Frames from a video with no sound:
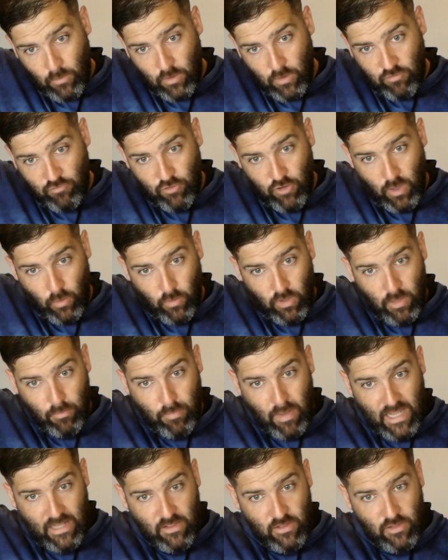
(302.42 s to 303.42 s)
root. I want to
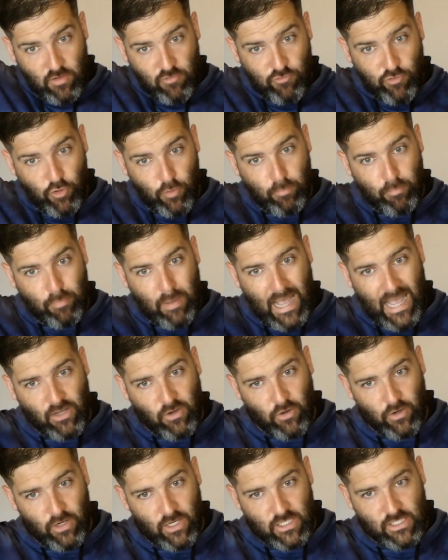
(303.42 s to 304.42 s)
bend the root back on
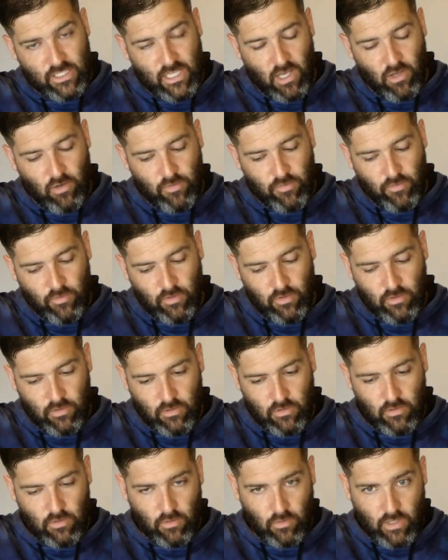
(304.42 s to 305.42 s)
itself,
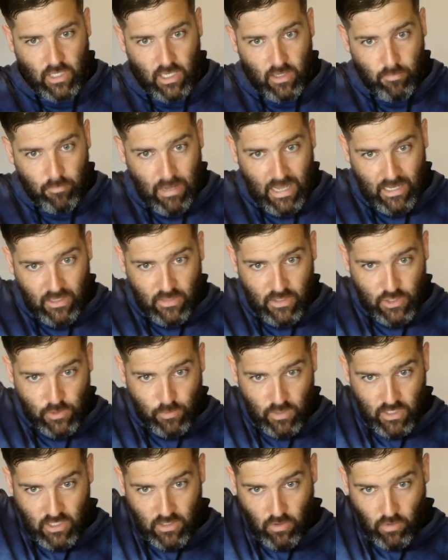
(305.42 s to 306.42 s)
okay, back this way
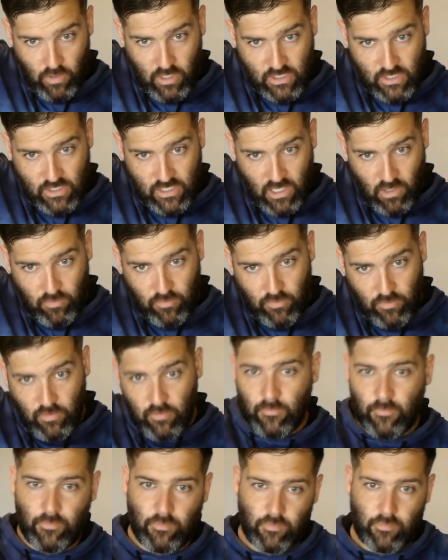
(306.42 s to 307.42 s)
on itself,
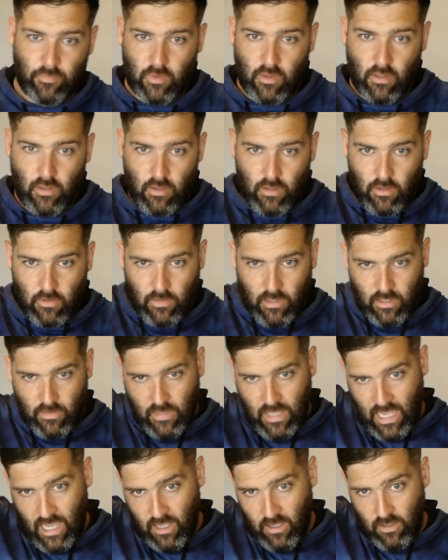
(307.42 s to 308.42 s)
like
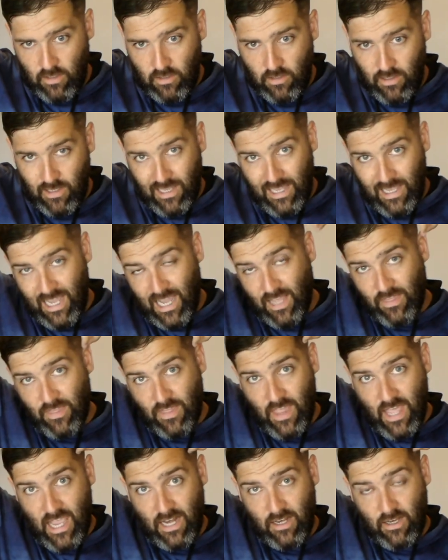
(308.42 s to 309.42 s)
that, and
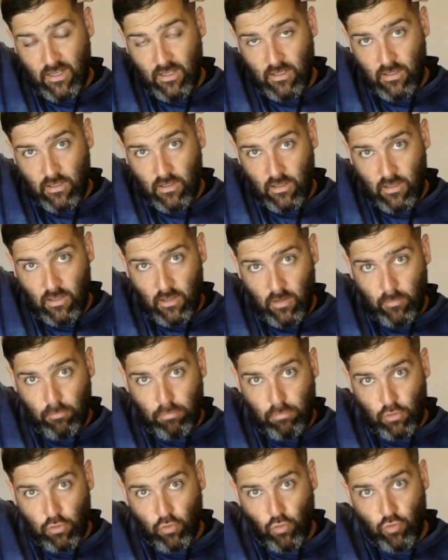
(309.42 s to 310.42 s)
then
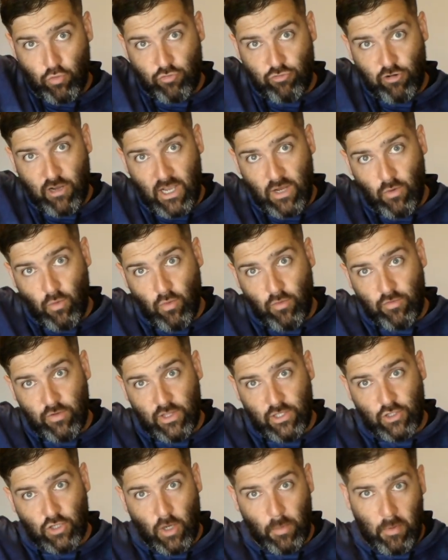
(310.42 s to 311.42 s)
blow dry over the
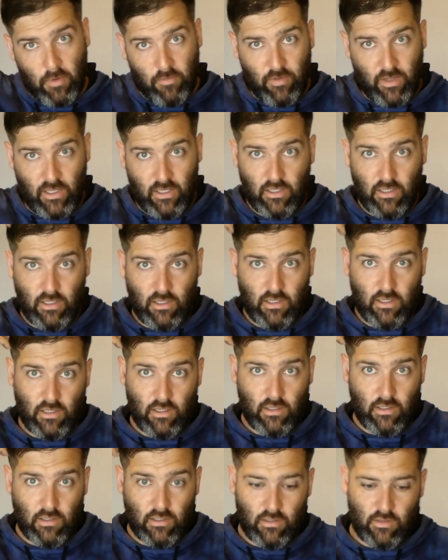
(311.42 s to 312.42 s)
top of it.
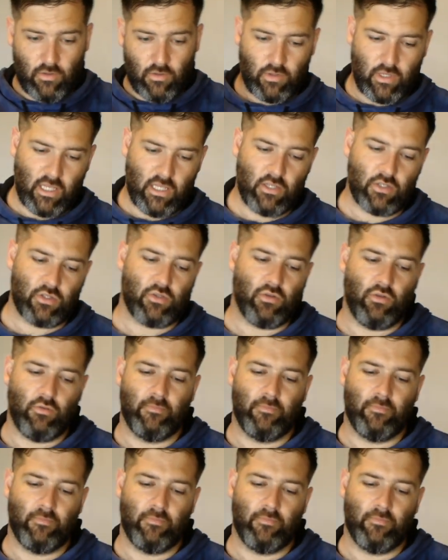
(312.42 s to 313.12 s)
Okay, so